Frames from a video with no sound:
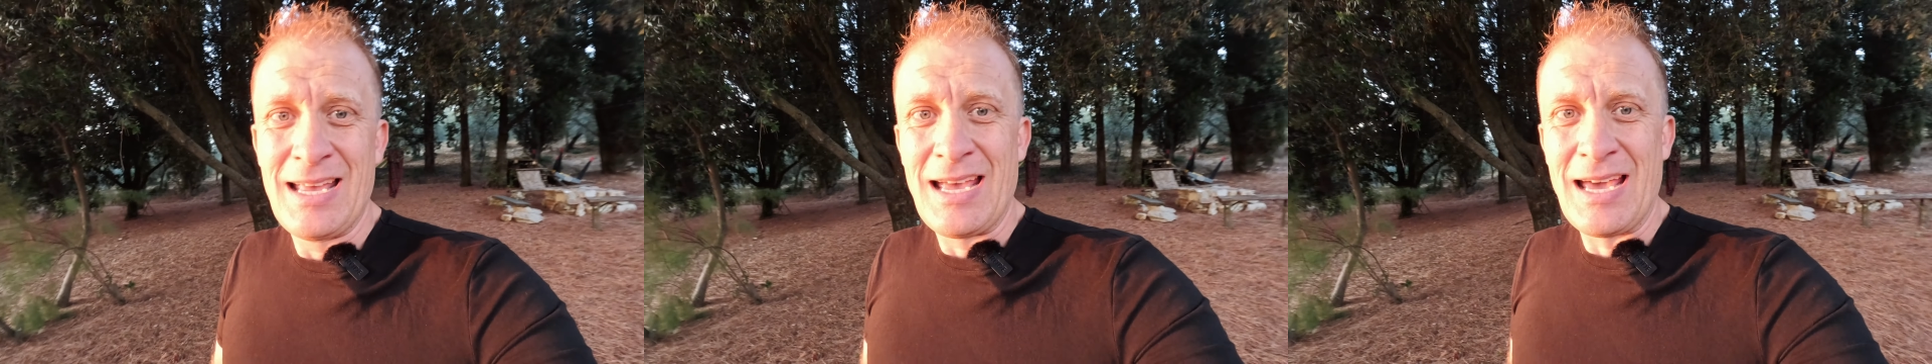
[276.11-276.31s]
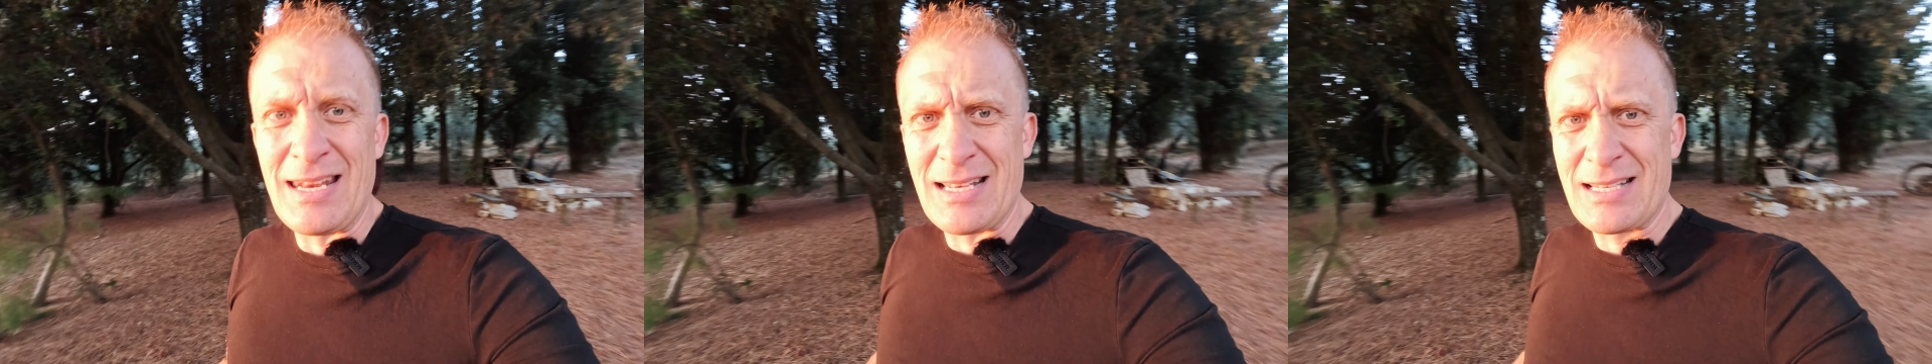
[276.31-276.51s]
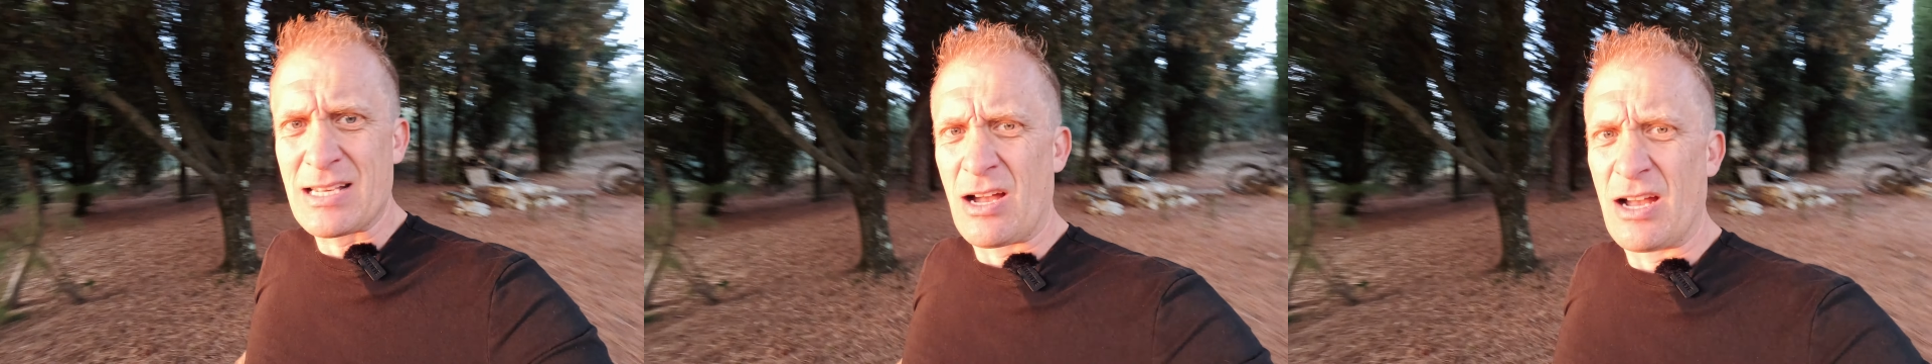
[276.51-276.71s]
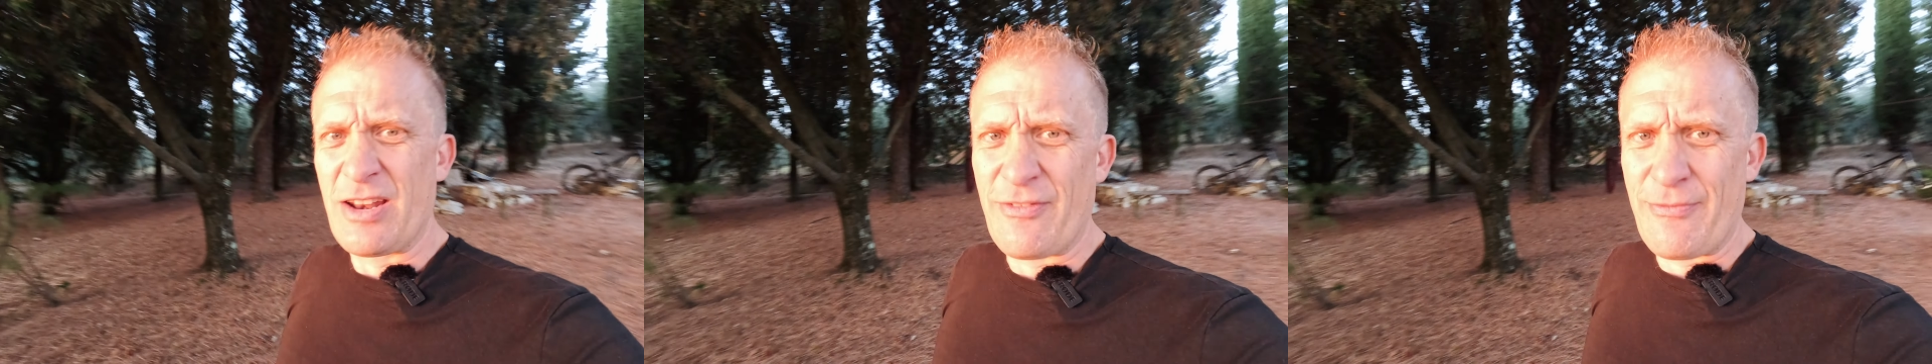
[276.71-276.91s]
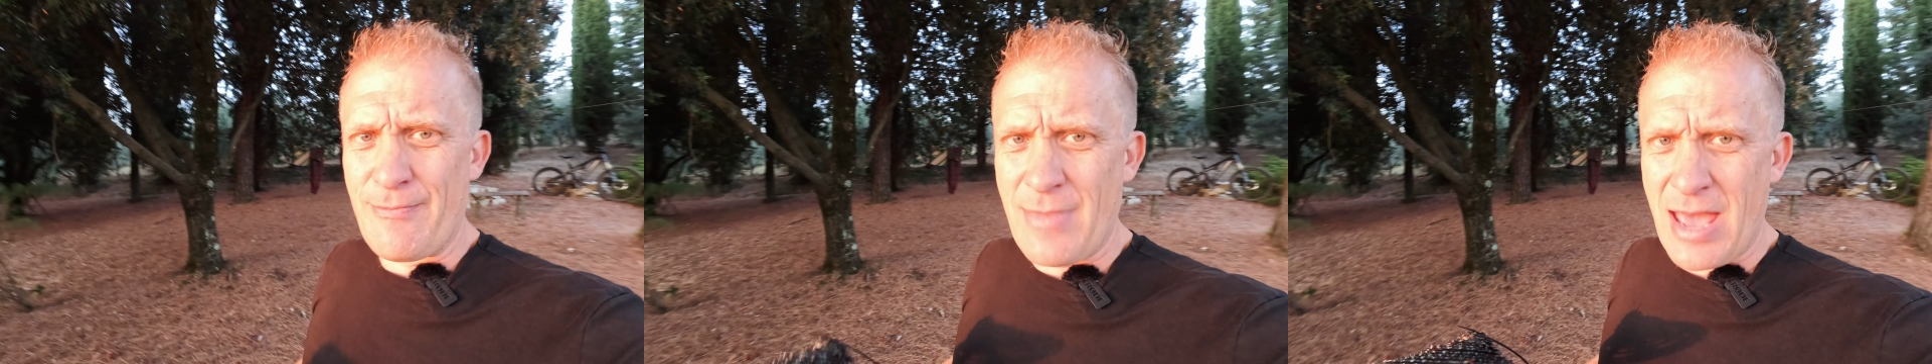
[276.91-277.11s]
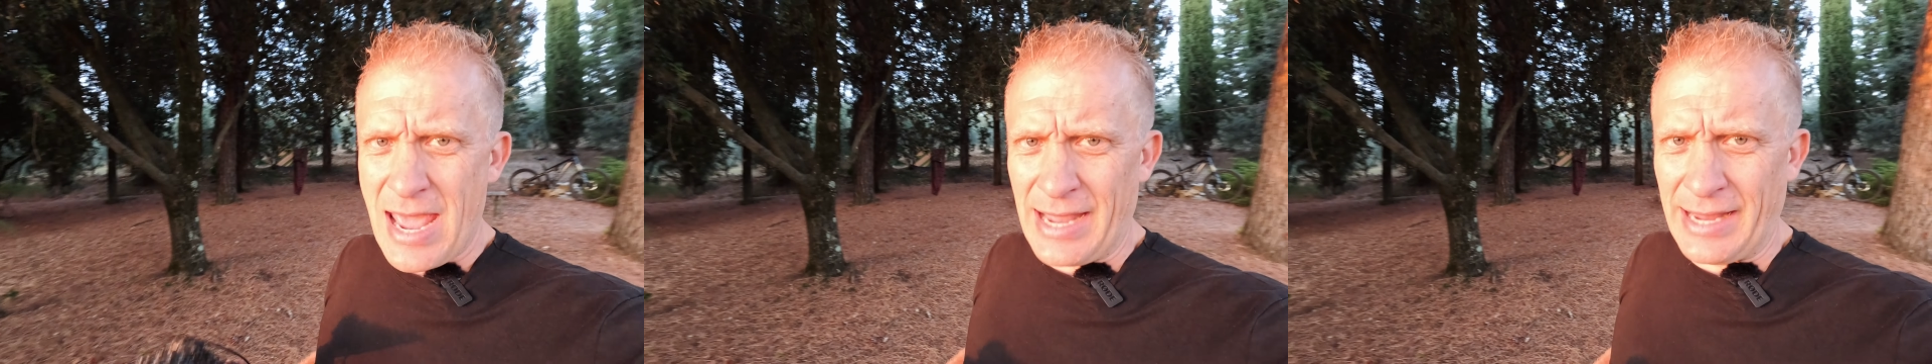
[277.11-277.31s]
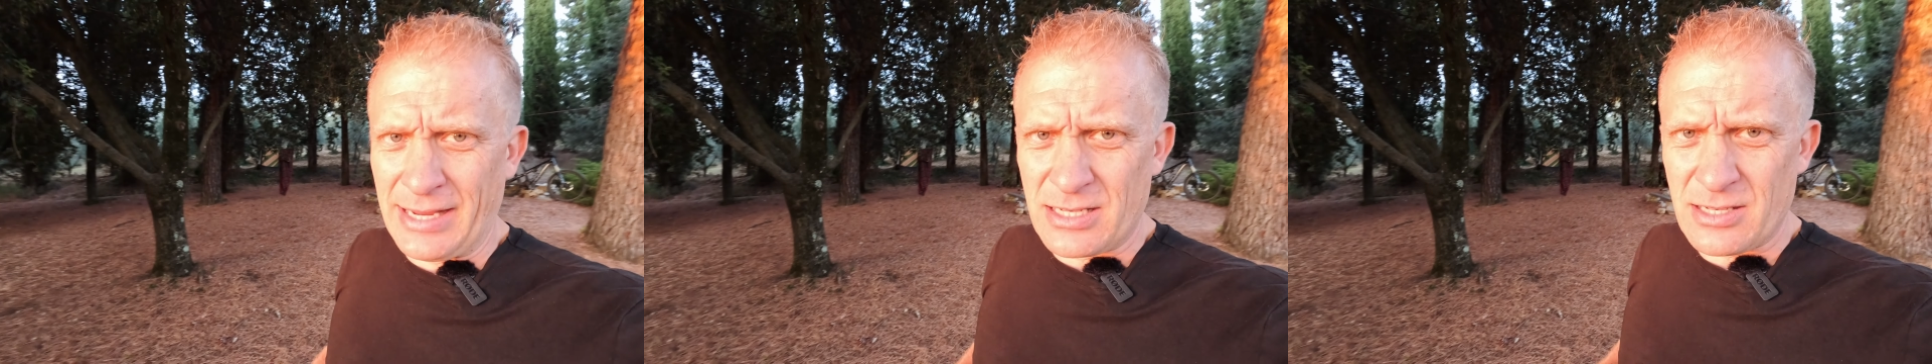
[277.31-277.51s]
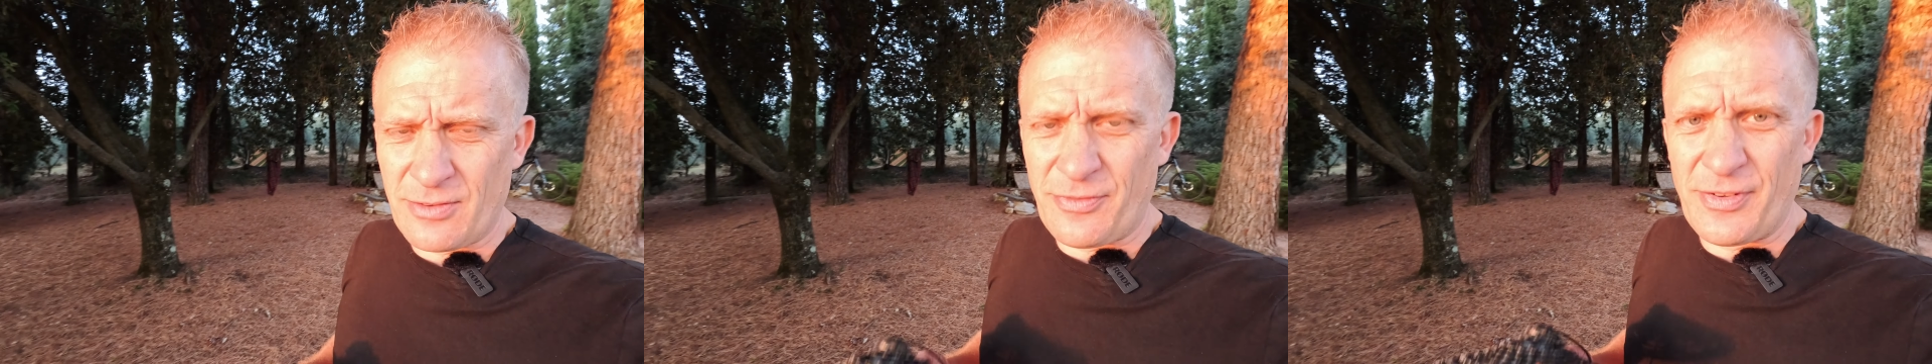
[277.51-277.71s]
and is kind of
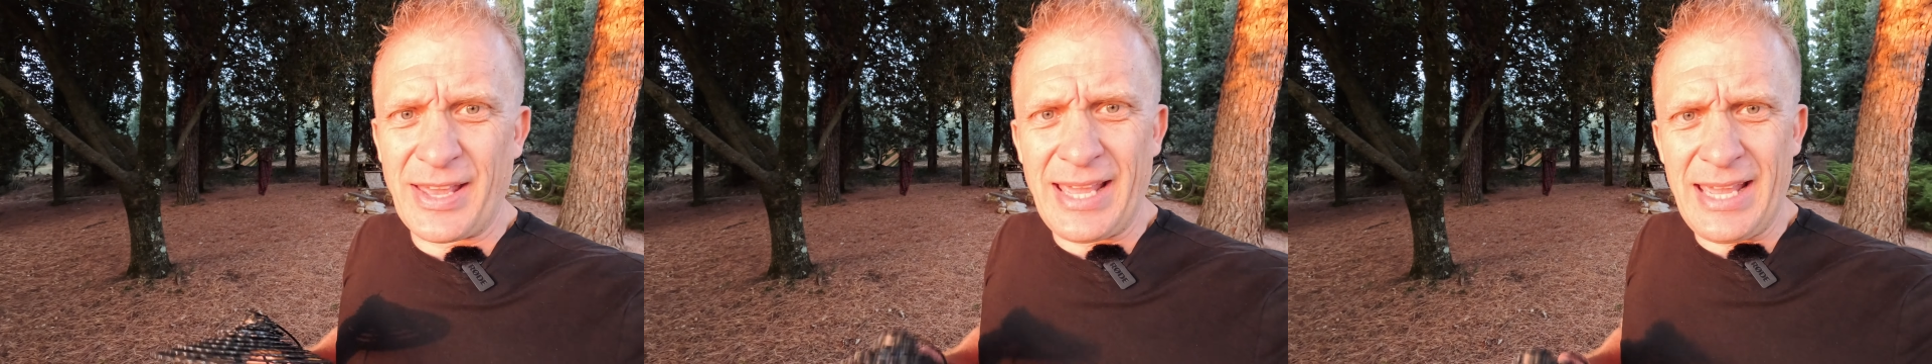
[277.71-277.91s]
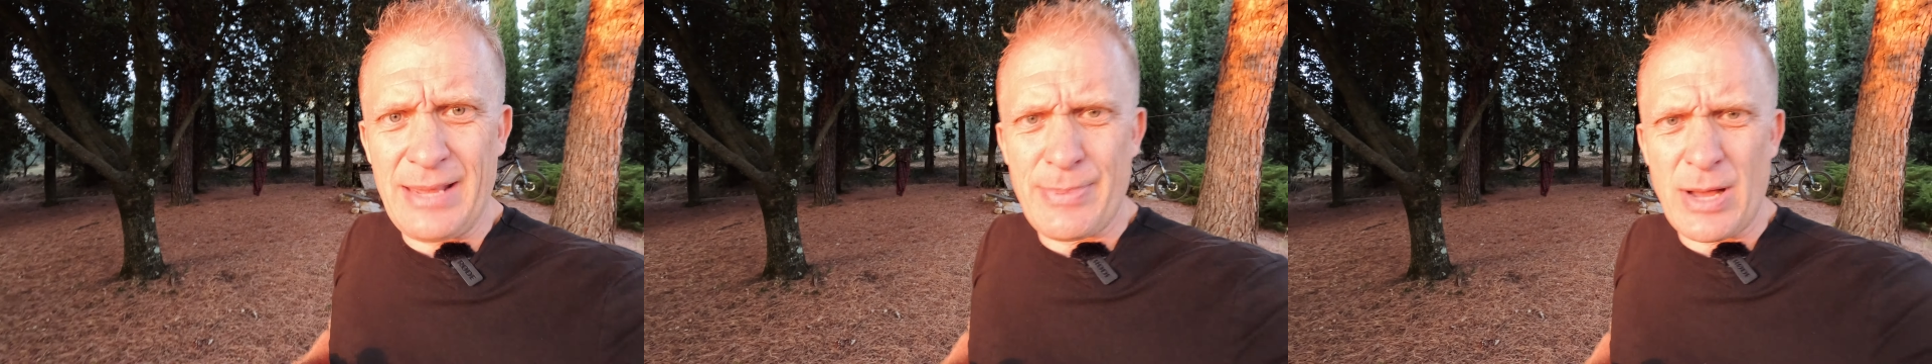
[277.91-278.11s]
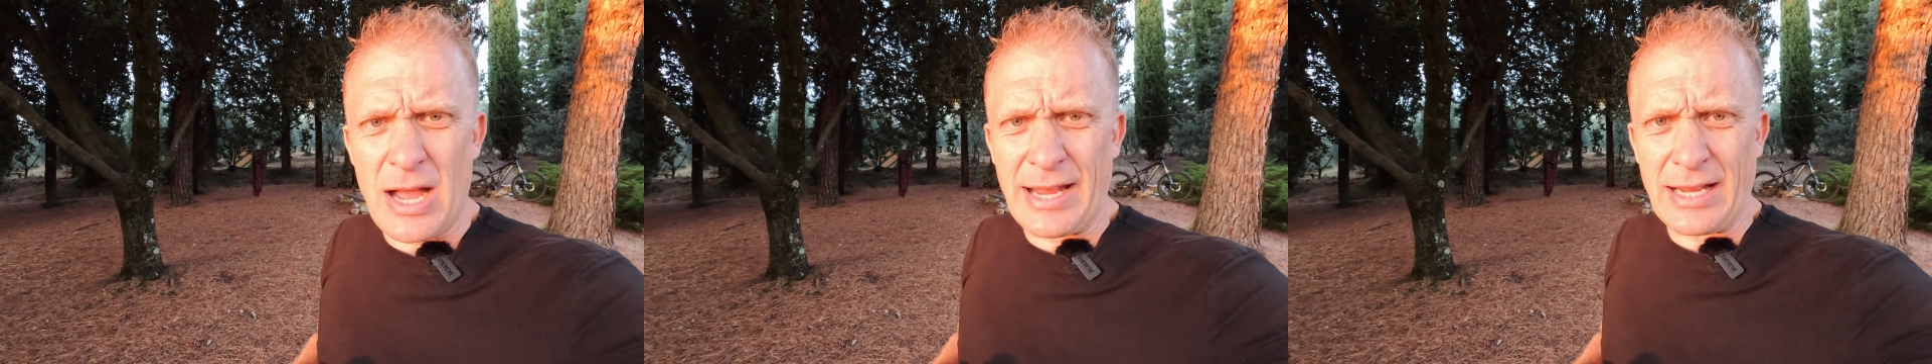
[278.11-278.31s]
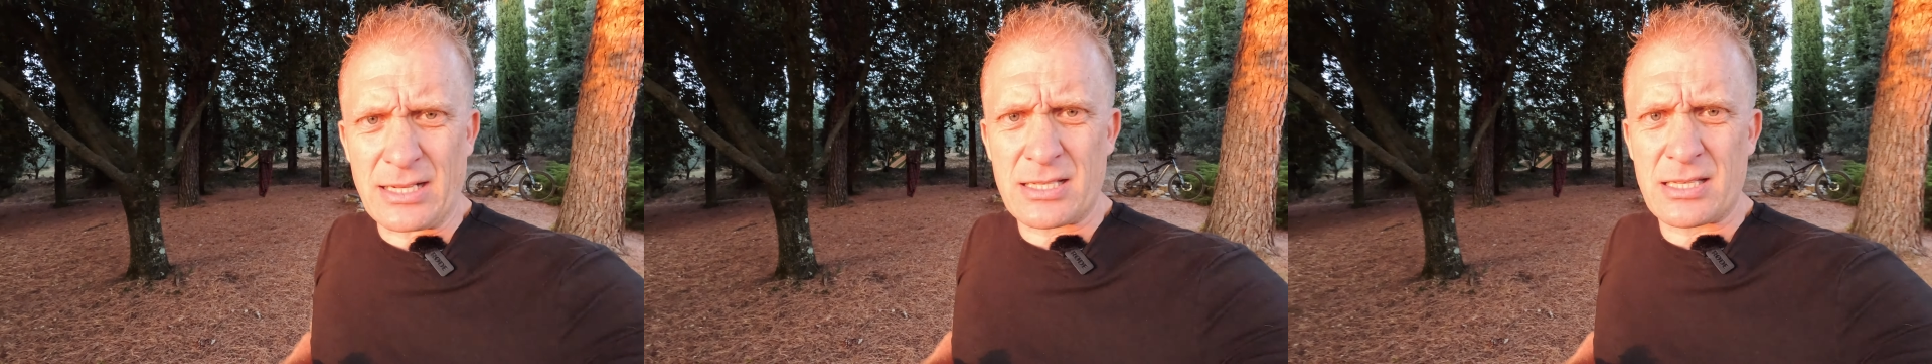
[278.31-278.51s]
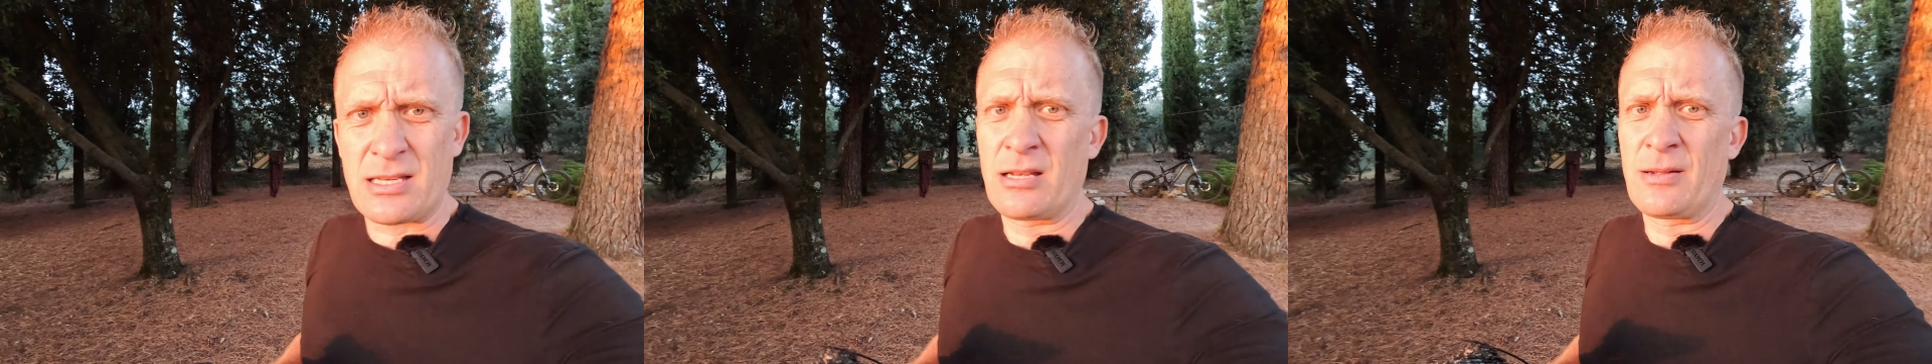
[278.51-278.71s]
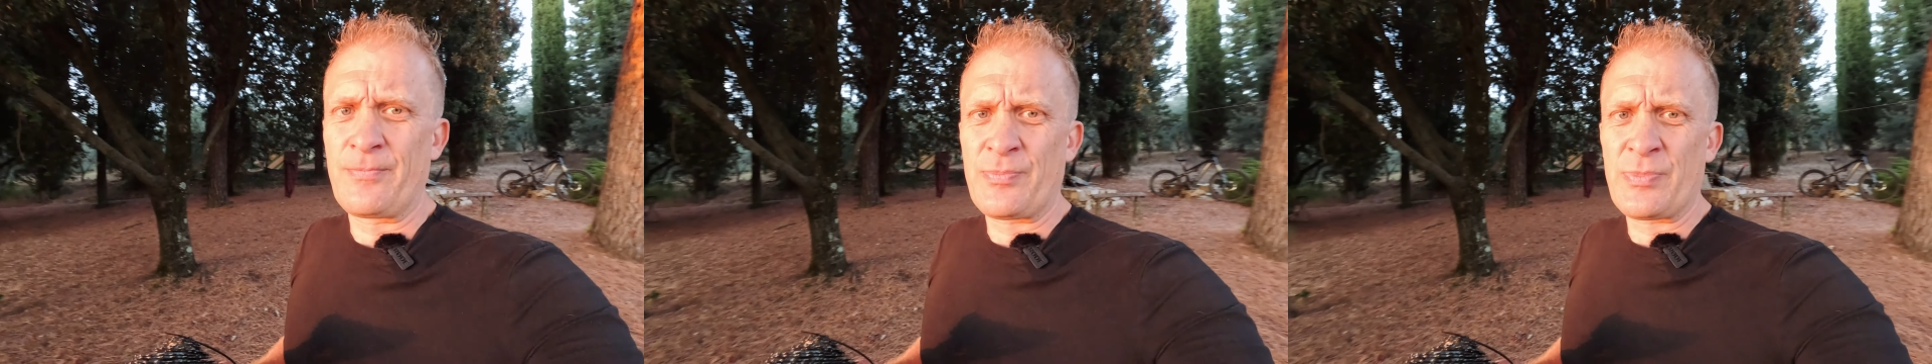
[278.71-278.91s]
made for e-bikes.